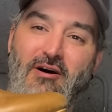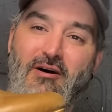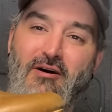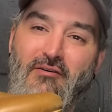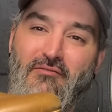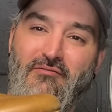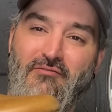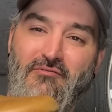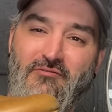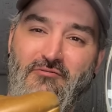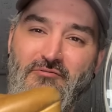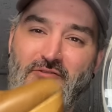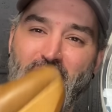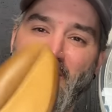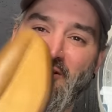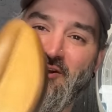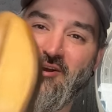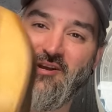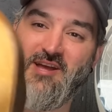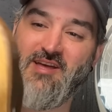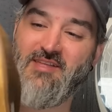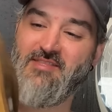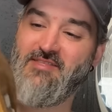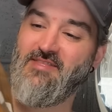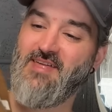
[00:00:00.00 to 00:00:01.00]
what the fuck
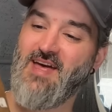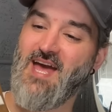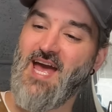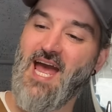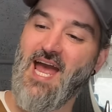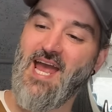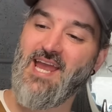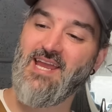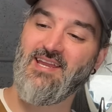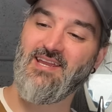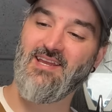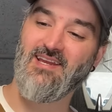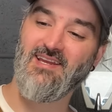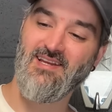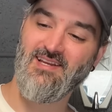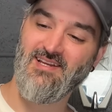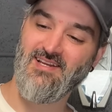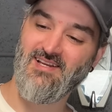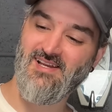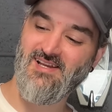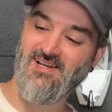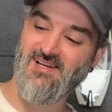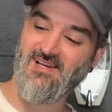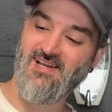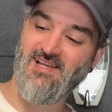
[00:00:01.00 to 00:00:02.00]
are they?
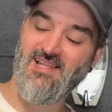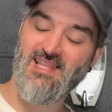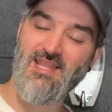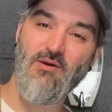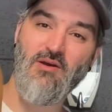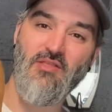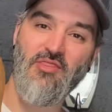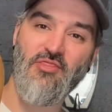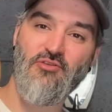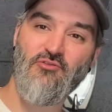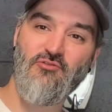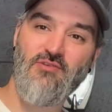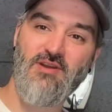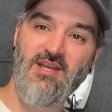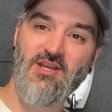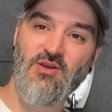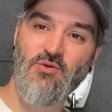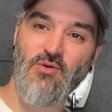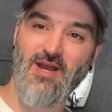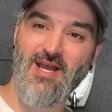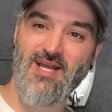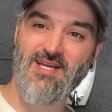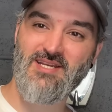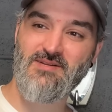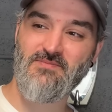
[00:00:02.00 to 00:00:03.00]
They were three
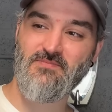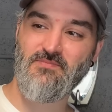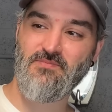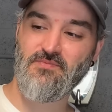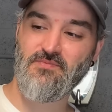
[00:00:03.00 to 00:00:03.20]
quid